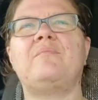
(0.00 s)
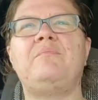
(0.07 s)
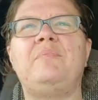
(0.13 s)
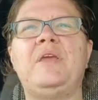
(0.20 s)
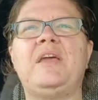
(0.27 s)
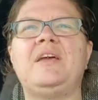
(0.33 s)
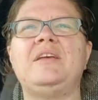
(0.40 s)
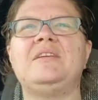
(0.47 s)

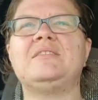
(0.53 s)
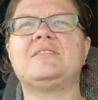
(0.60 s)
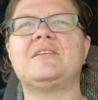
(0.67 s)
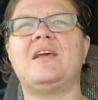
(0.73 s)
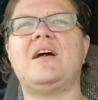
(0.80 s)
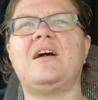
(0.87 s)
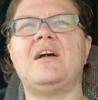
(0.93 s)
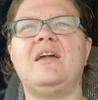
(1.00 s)
because
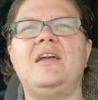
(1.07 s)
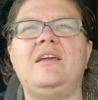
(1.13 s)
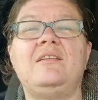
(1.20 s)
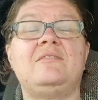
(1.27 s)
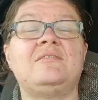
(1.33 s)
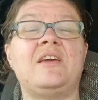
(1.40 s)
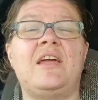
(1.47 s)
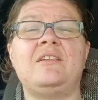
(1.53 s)
I
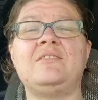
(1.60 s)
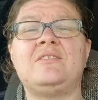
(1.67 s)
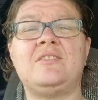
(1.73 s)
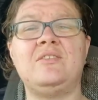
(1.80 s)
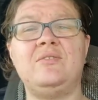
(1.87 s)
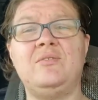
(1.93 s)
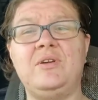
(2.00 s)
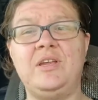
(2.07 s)
tend
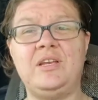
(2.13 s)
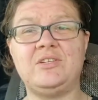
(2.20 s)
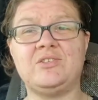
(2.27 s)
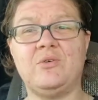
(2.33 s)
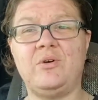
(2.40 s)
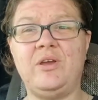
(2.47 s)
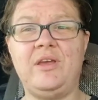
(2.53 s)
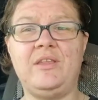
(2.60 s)
to
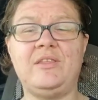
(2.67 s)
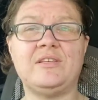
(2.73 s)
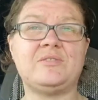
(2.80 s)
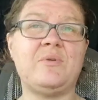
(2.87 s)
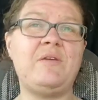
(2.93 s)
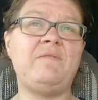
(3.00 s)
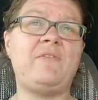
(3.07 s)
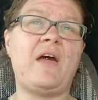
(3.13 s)
enjoy the
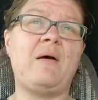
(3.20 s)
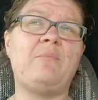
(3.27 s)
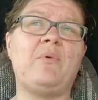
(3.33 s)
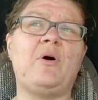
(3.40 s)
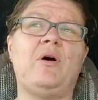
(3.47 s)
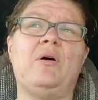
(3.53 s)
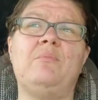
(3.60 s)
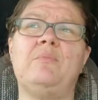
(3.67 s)
sweet fat
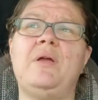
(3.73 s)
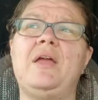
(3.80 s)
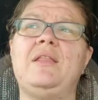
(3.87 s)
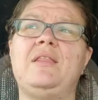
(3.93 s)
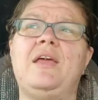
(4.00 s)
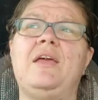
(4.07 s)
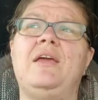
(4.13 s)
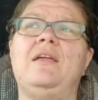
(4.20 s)
bomb,
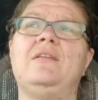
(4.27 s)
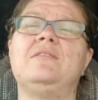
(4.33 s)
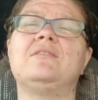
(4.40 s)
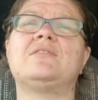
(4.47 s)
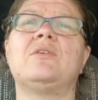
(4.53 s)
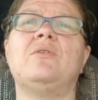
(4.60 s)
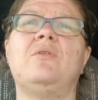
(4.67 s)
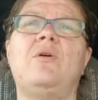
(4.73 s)
and then
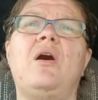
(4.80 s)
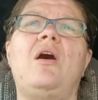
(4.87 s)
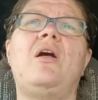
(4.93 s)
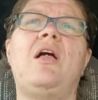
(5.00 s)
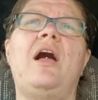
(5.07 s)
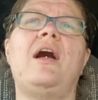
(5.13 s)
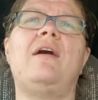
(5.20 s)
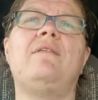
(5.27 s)
so
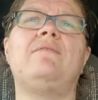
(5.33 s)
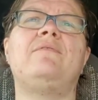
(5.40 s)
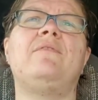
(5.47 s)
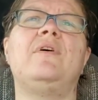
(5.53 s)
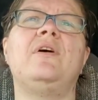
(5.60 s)
I'll have